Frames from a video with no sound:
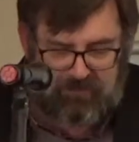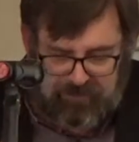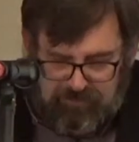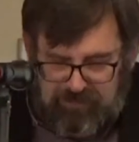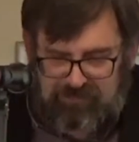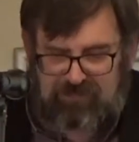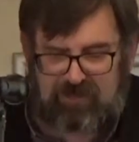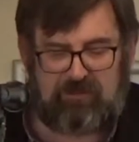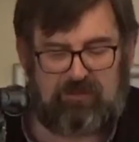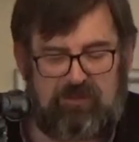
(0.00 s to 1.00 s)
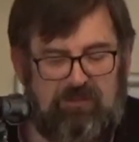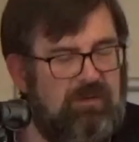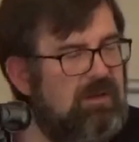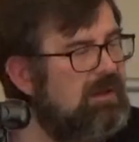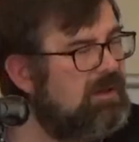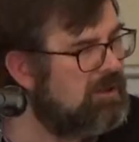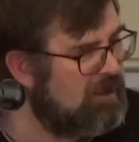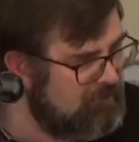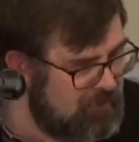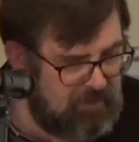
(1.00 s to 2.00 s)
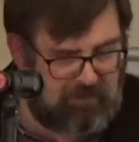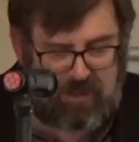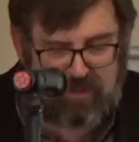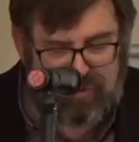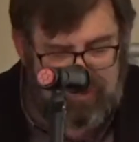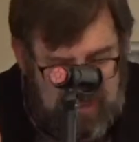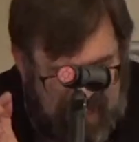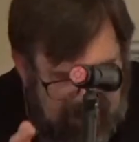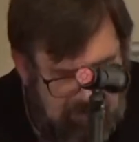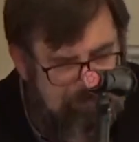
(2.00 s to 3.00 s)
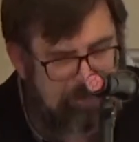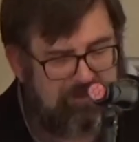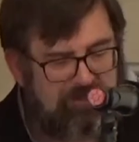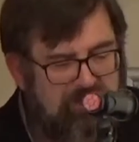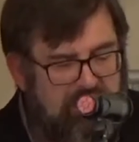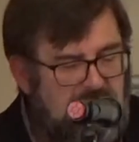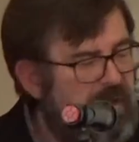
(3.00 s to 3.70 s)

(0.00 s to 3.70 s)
For Christians, communion should help us